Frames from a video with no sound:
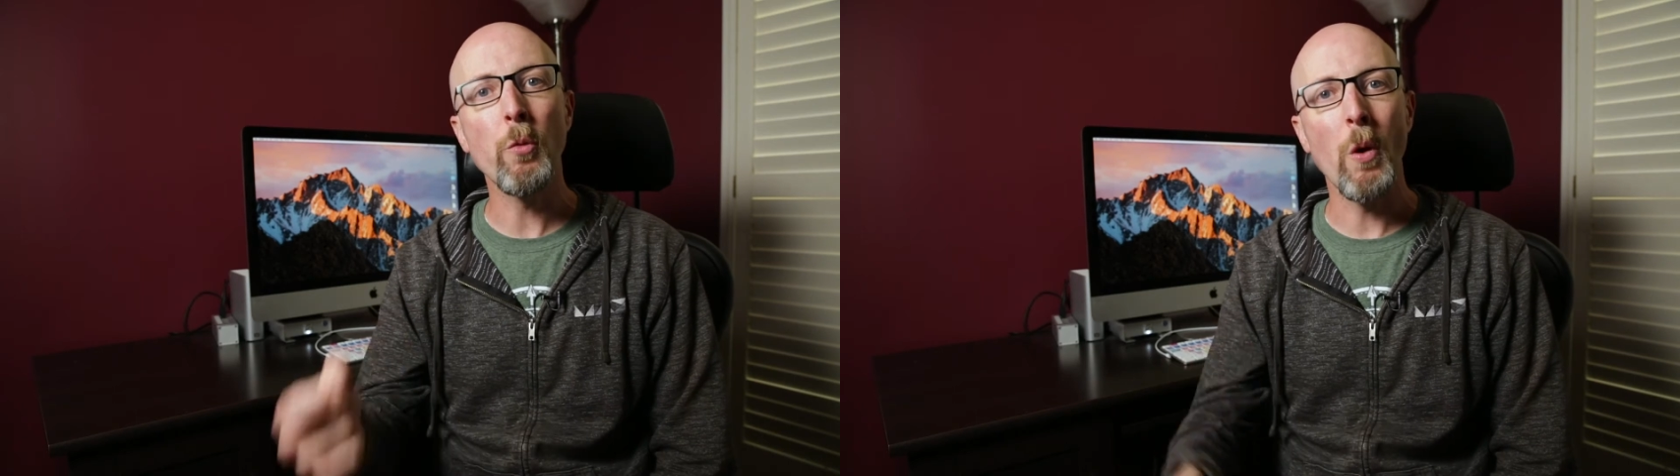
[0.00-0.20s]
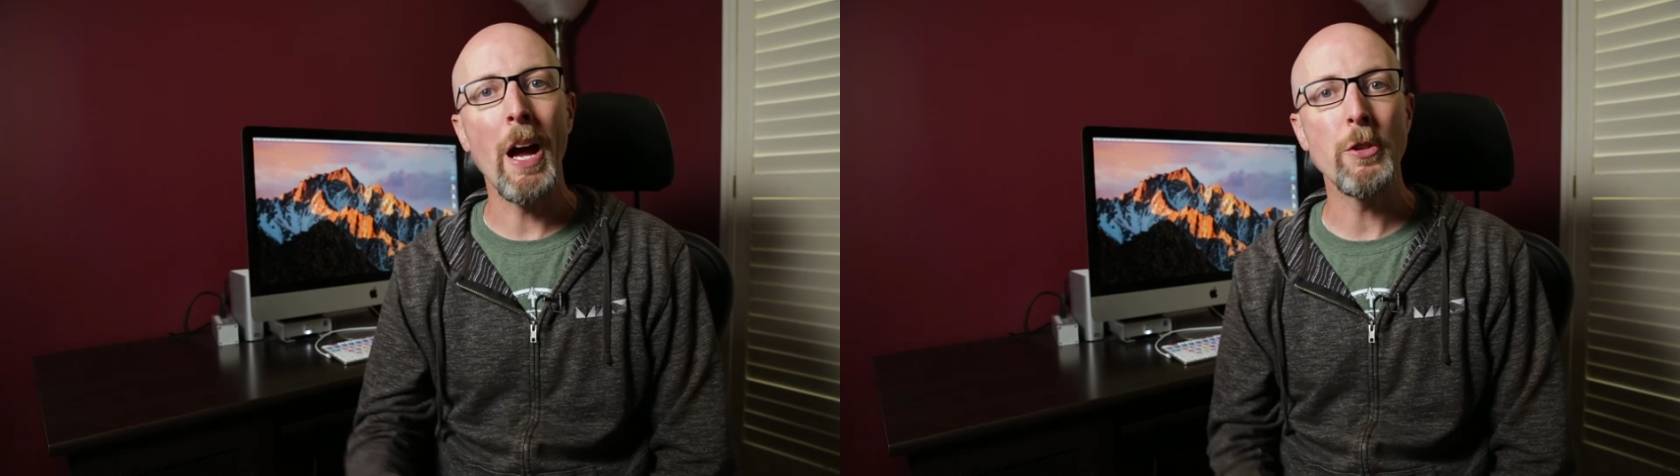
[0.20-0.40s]

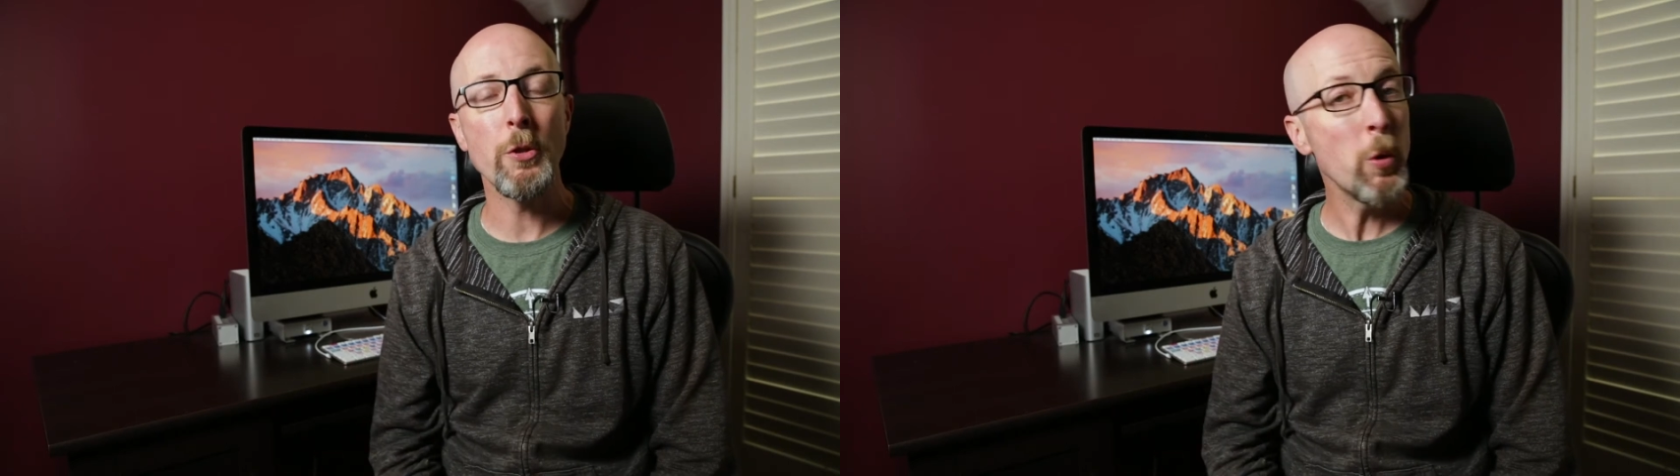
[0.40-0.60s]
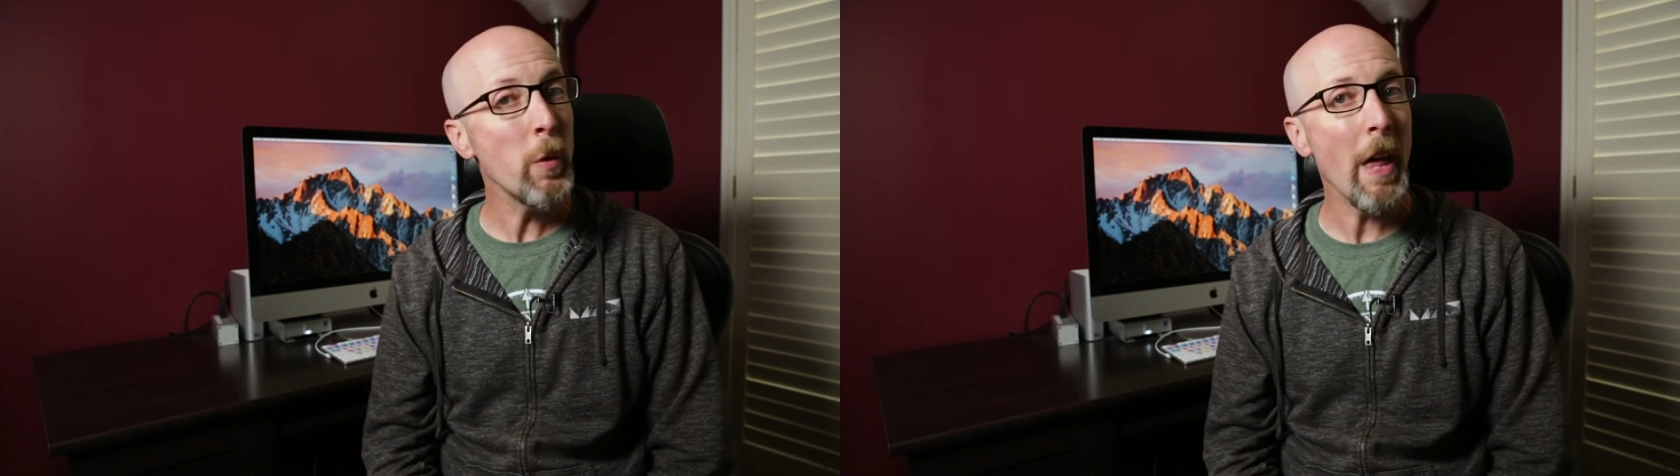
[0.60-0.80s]
rights
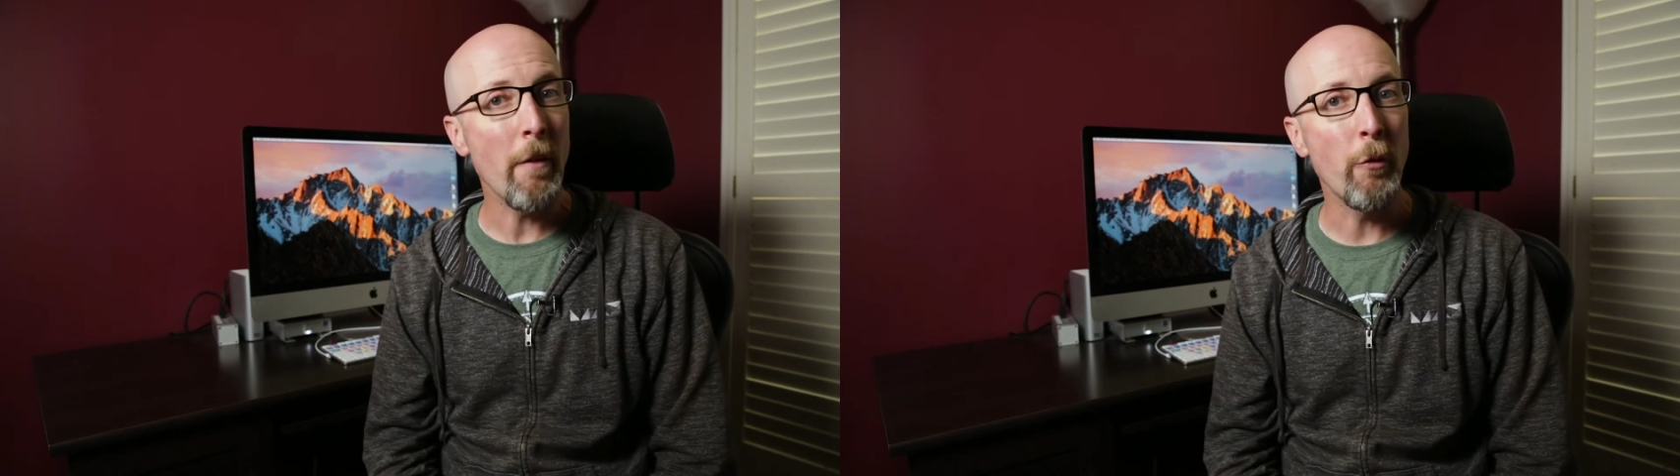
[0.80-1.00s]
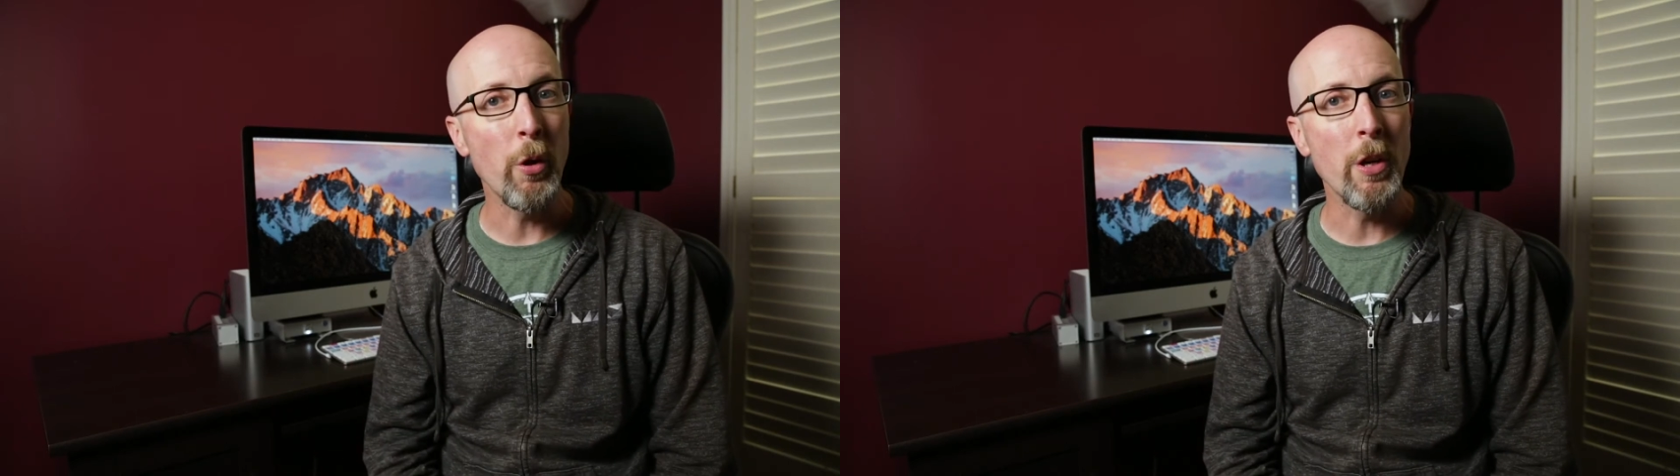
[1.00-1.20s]
to
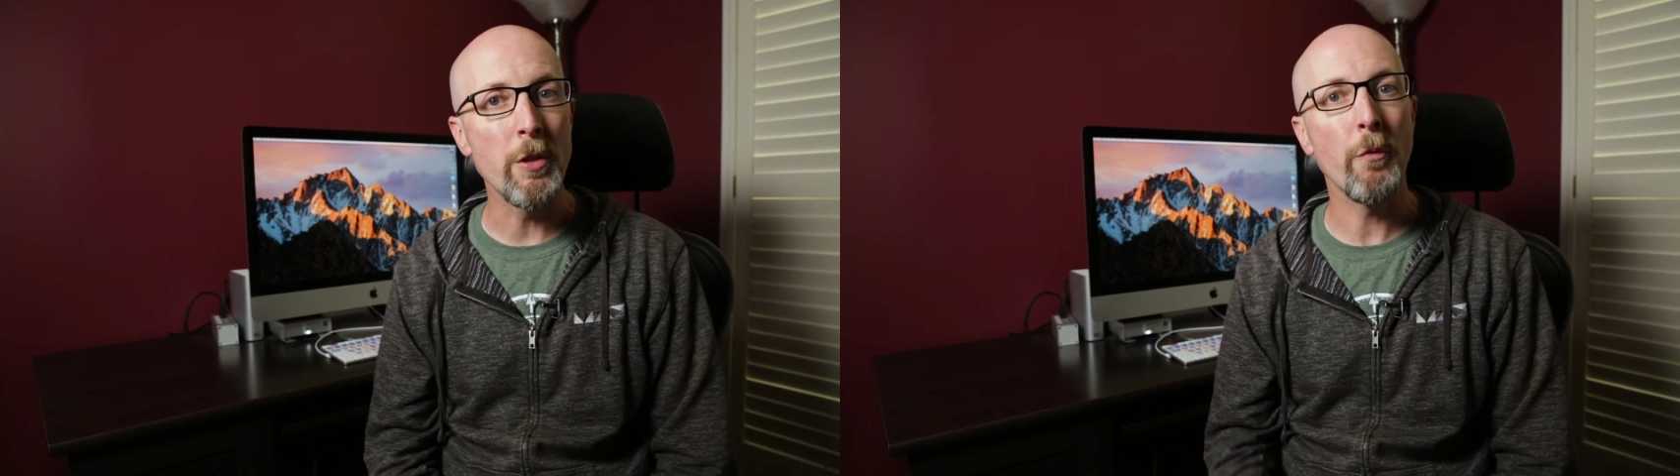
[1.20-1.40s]
that footage